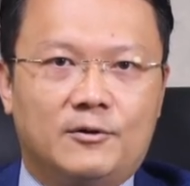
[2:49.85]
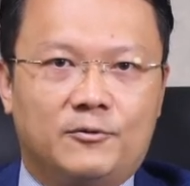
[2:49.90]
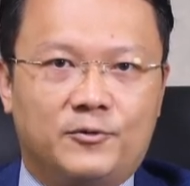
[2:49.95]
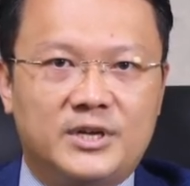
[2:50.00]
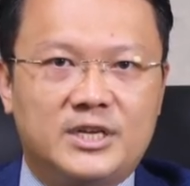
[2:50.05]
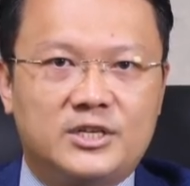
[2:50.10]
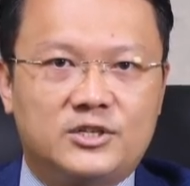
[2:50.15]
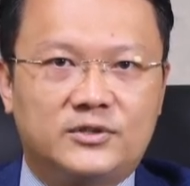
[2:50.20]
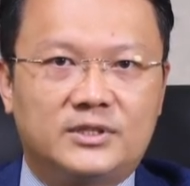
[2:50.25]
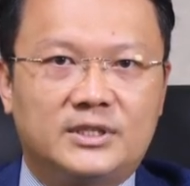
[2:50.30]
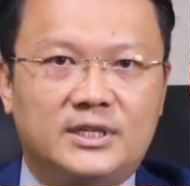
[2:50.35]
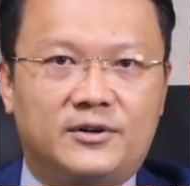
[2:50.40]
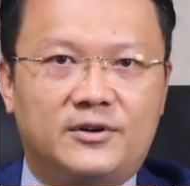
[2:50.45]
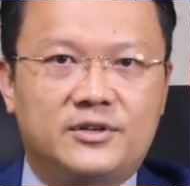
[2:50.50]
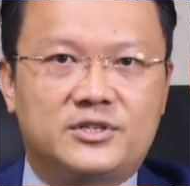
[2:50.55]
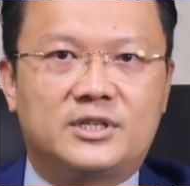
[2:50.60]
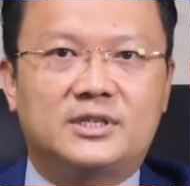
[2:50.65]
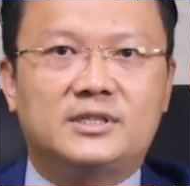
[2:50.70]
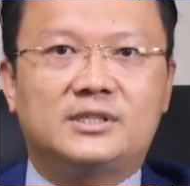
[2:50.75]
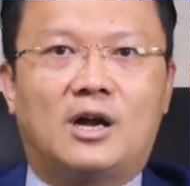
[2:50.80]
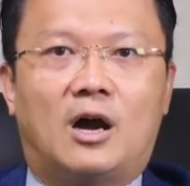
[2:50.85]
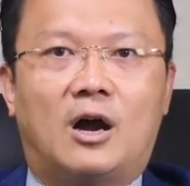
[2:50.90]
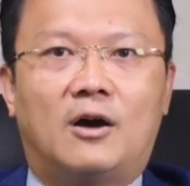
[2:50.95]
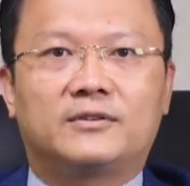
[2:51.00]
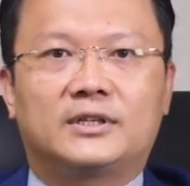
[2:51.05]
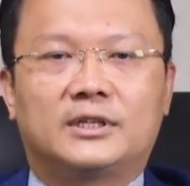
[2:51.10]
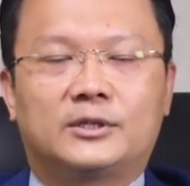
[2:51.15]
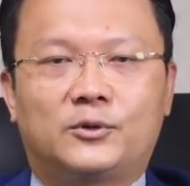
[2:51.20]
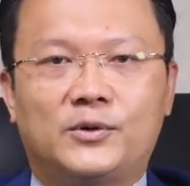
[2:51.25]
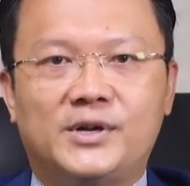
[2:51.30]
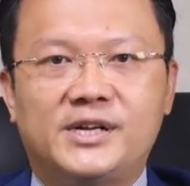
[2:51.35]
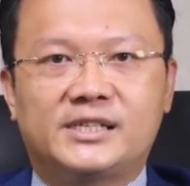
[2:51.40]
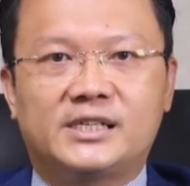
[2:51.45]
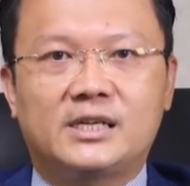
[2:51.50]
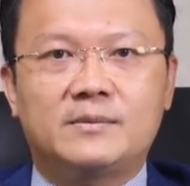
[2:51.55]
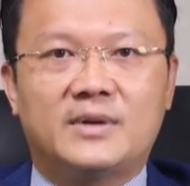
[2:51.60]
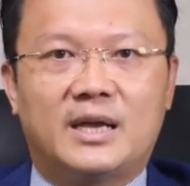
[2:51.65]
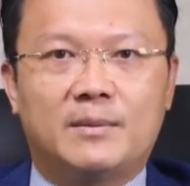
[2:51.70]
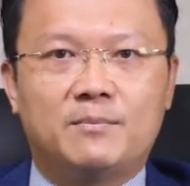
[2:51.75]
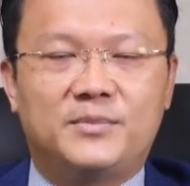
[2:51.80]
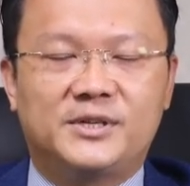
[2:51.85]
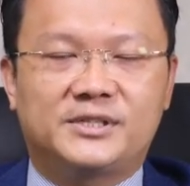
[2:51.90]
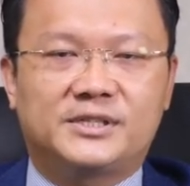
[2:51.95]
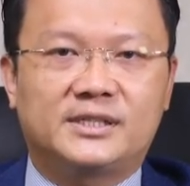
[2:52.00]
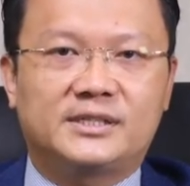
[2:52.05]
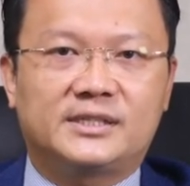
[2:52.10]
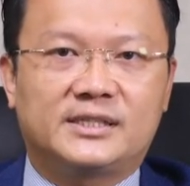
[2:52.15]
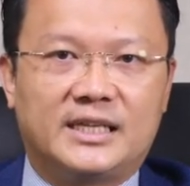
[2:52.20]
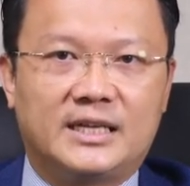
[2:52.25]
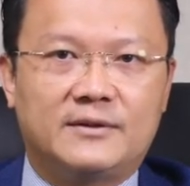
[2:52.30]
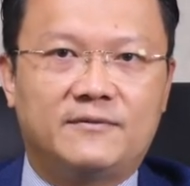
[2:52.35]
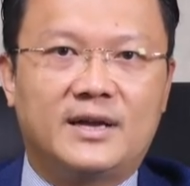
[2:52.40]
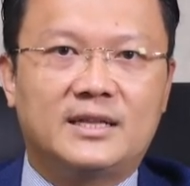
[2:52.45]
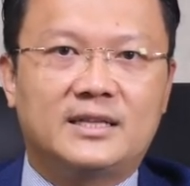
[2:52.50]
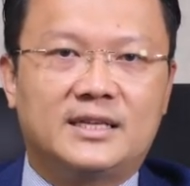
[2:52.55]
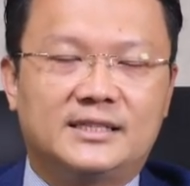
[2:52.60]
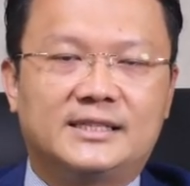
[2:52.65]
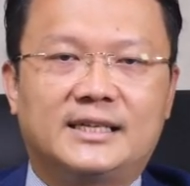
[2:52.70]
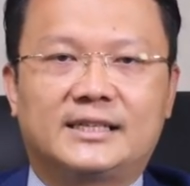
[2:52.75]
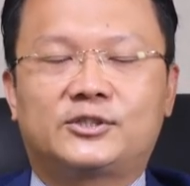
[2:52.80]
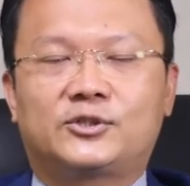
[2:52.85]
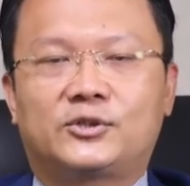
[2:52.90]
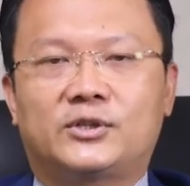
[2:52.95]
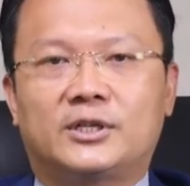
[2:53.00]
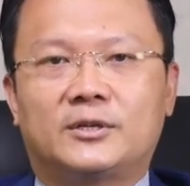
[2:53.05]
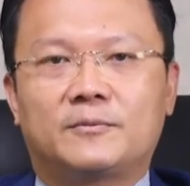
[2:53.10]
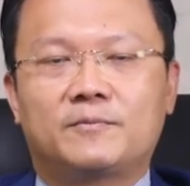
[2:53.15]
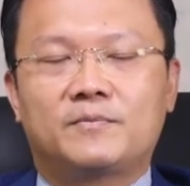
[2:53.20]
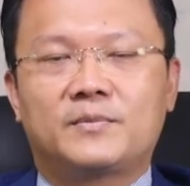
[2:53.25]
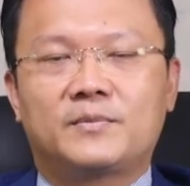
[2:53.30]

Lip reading: regeneration of the tourism and business event industry.